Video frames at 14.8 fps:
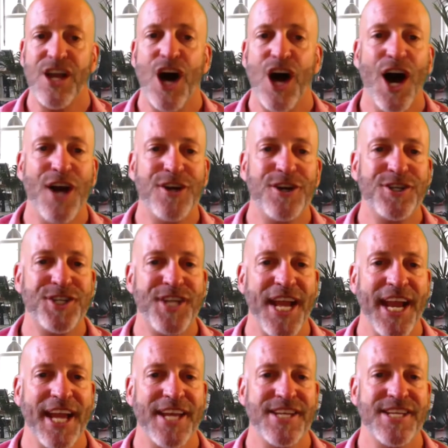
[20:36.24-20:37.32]

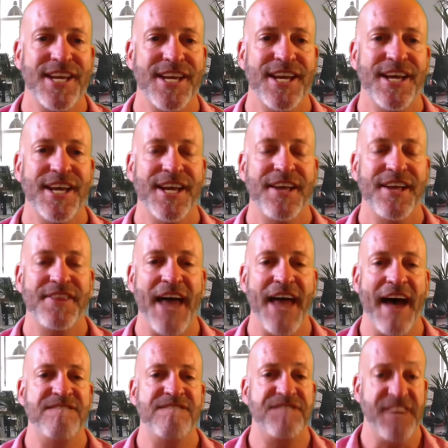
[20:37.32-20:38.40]
Understand
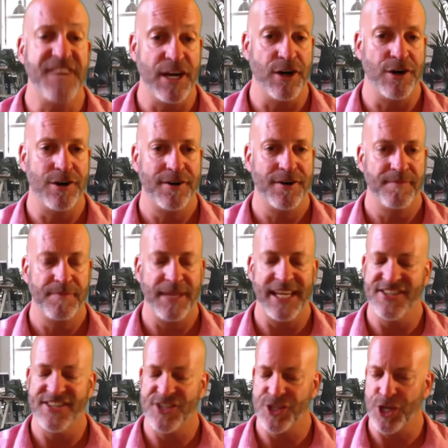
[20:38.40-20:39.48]
that fear
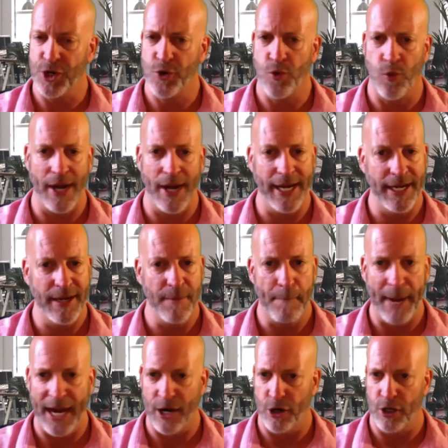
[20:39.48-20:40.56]
is the great
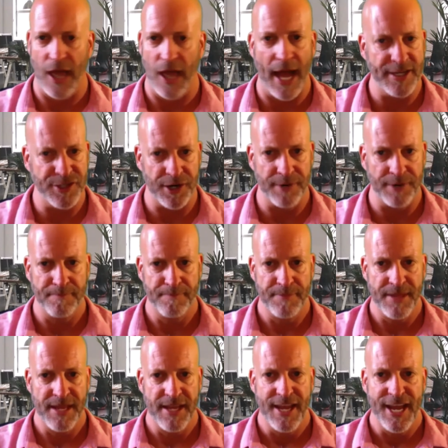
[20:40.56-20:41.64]
paralyzer.
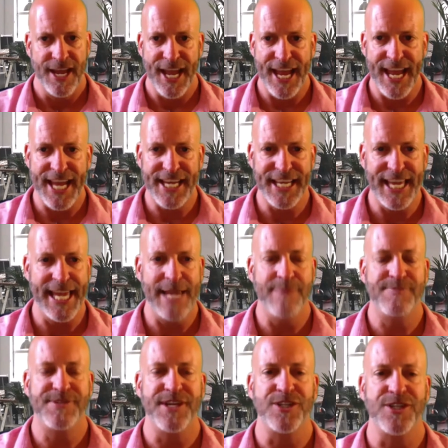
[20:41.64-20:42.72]
It
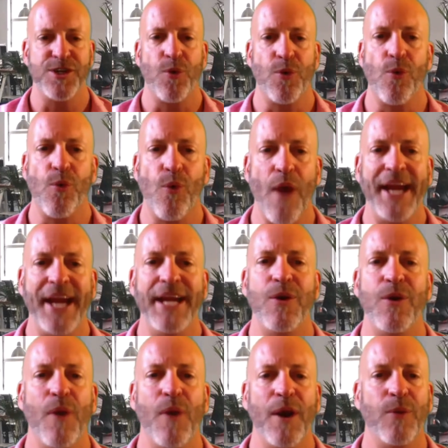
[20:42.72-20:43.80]
keeps us right
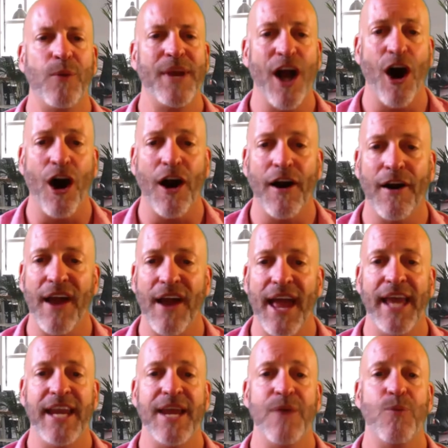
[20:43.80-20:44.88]
where we are
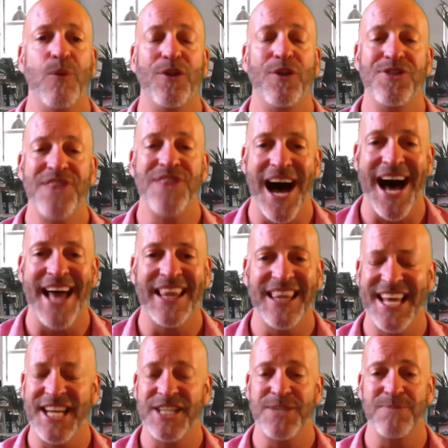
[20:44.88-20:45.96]
and it will not
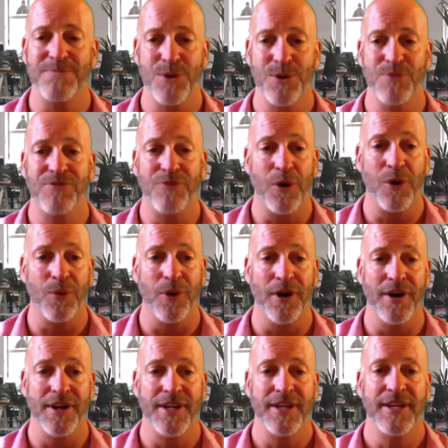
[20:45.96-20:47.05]
let us move
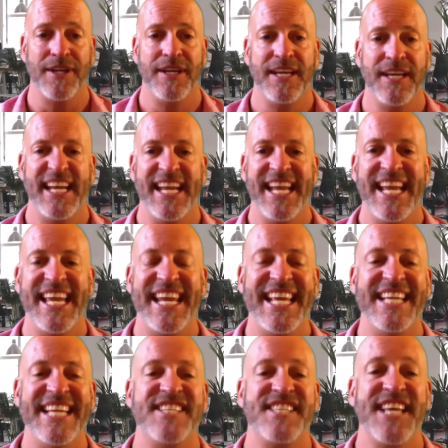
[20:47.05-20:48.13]
forward. It
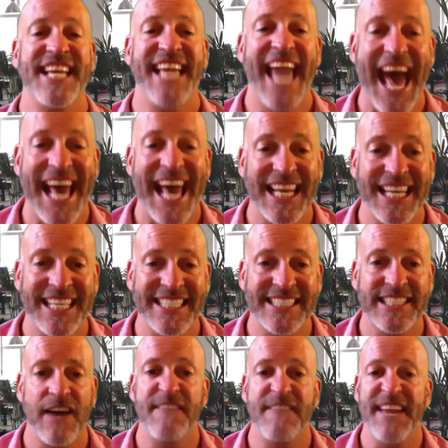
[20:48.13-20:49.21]
is the
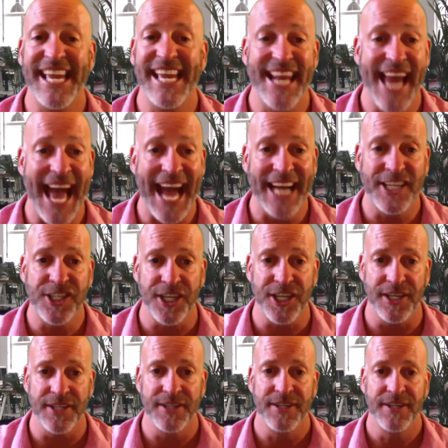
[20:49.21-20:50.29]
catalyst of
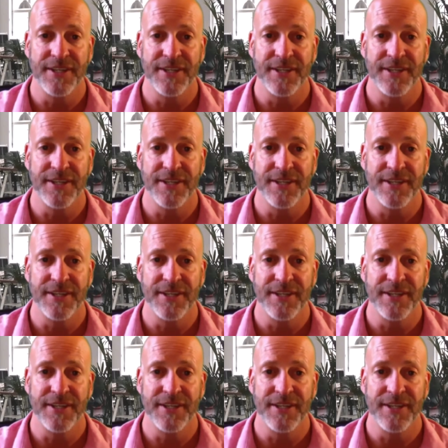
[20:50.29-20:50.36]
inaction.